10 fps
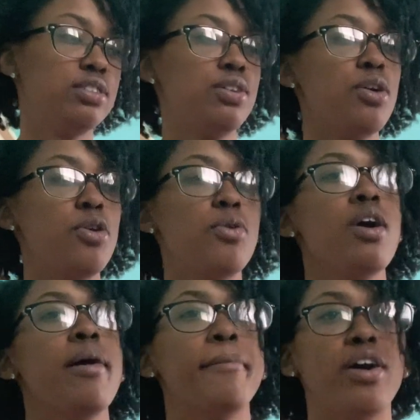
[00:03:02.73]
So
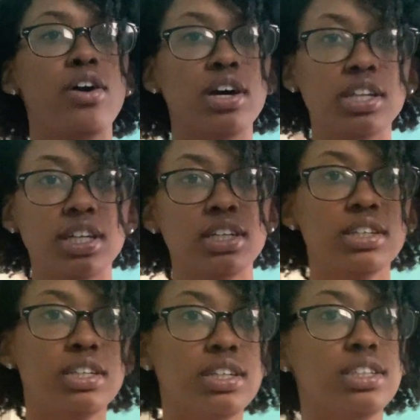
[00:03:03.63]
my ulna
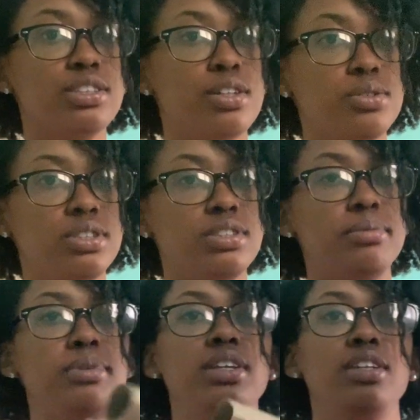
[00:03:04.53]
is closest to
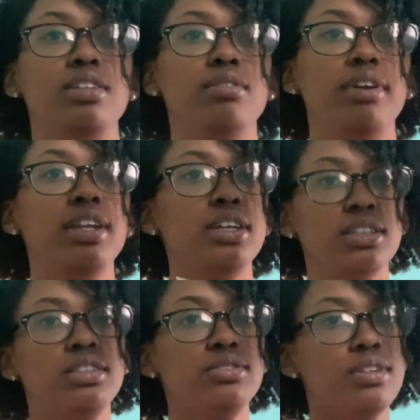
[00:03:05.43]
me, and then the
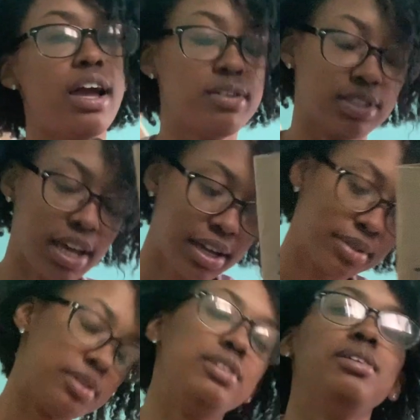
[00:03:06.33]
radius is on the outside,